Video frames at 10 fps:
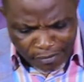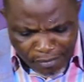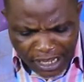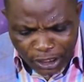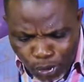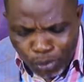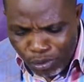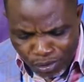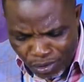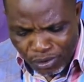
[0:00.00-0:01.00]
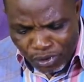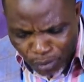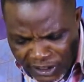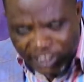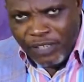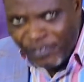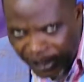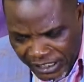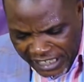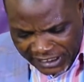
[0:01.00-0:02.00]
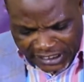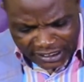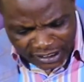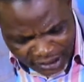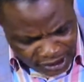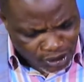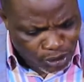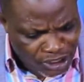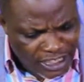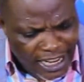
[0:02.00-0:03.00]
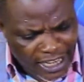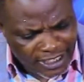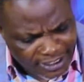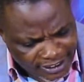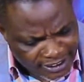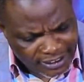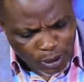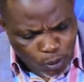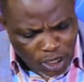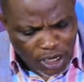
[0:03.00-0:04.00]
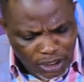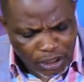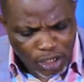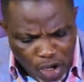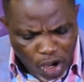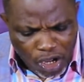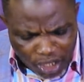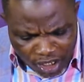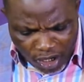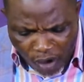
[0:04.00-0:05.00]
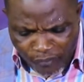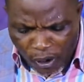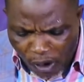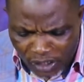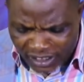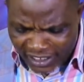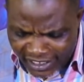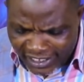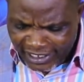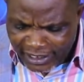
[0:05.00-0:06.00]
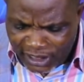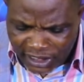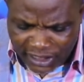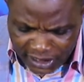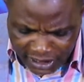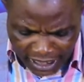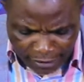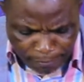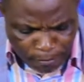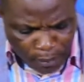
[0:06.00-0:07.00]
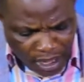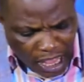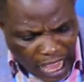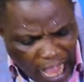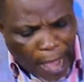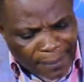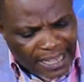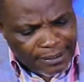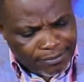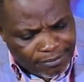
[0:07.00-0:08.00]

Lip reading: May you receive grace to hear the word of God in Jesus' name. Amen.